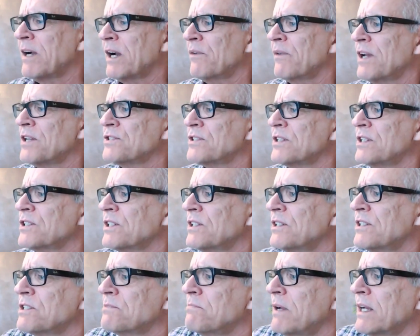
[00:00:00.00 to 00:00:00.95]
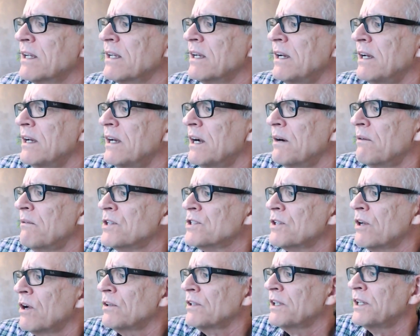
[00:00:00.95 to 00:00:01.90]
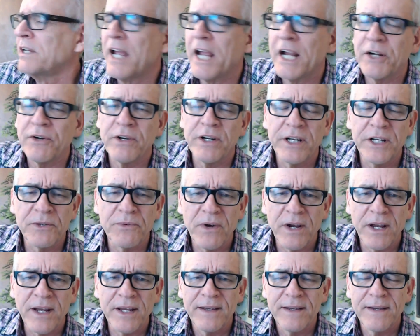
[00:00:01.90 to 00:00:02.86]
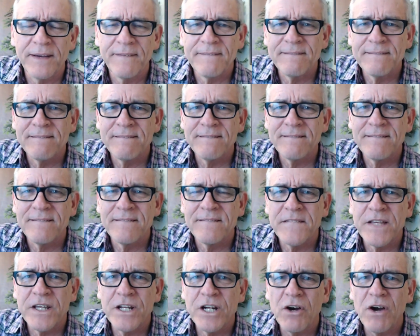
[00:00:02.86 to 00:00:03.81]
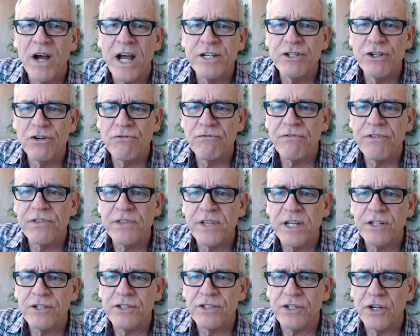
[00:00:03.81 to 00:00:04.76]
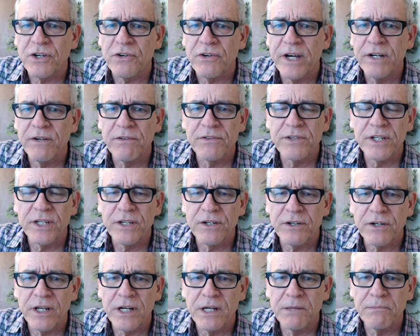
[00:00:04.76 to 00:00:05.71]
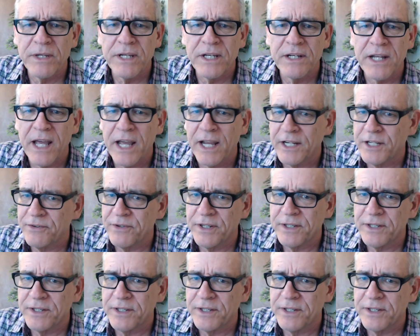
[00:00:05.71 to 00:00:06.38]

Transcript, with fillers: make result inaccurate in any way? You know, I don't think so. I don't think you're going to be inaccurate.